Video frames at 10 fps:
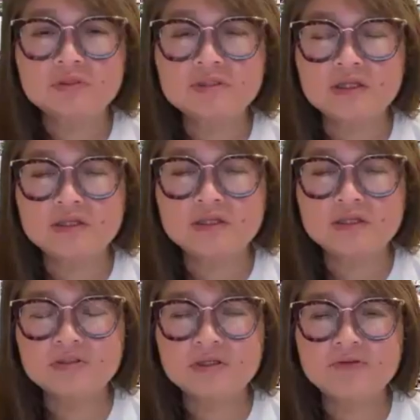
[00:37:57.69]

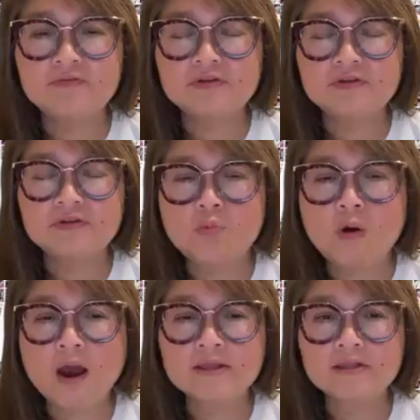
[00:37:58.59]
initiative is
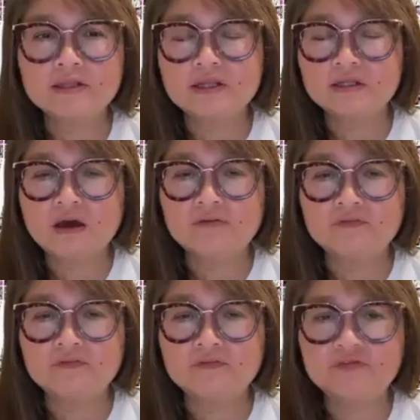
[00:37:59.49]
widely
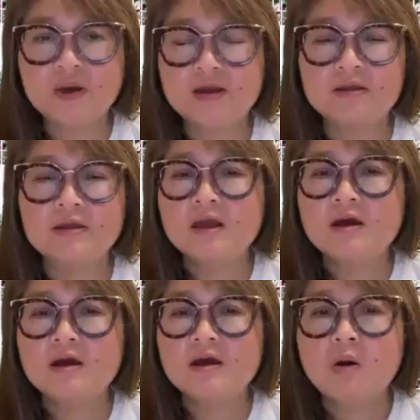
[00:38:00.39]
loved by
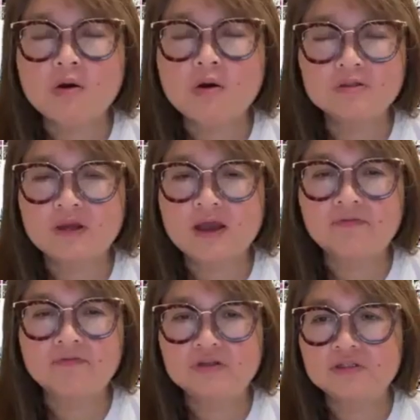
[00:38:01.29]
all the
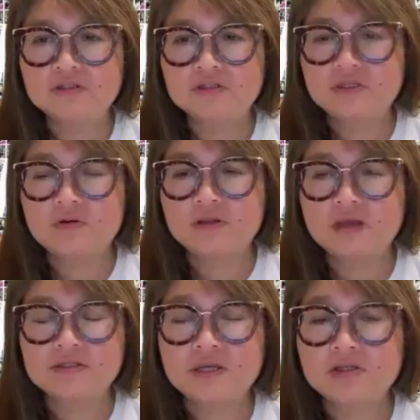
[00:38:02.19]
advocacy
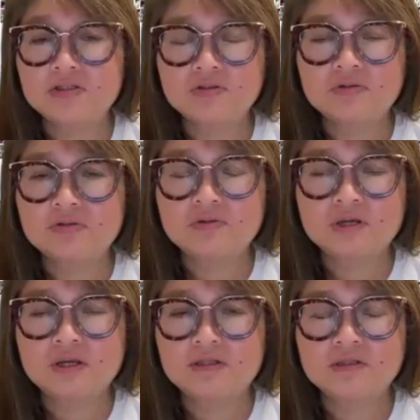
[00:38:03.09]
organizations you
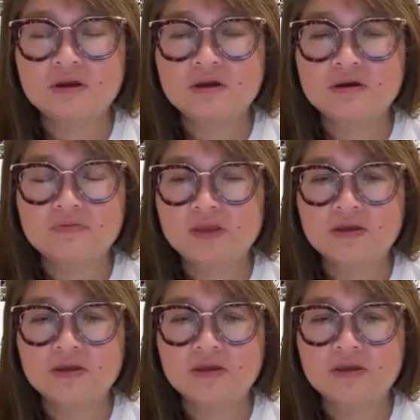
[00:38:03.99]
can think